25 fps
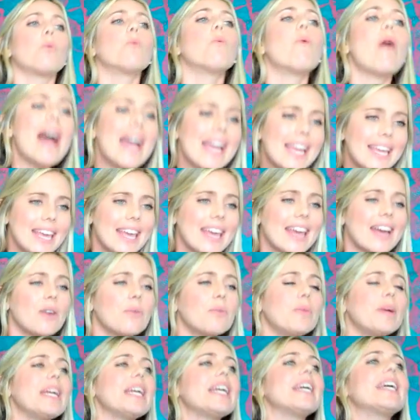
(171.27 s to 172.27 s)
Why
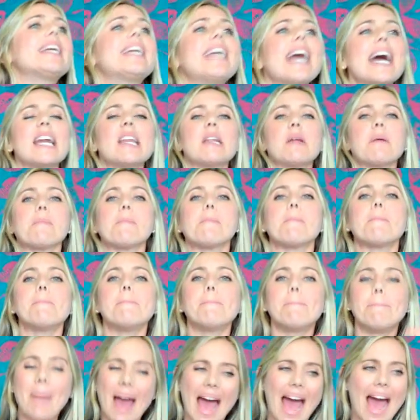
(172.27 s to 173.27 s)
can't we get
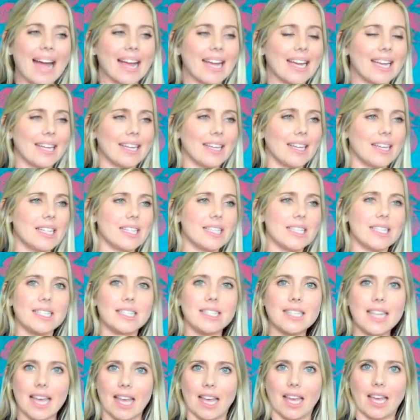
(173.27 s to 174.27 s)
back in
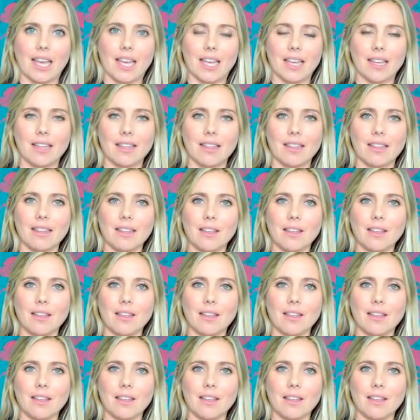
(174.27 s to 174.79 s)
sync?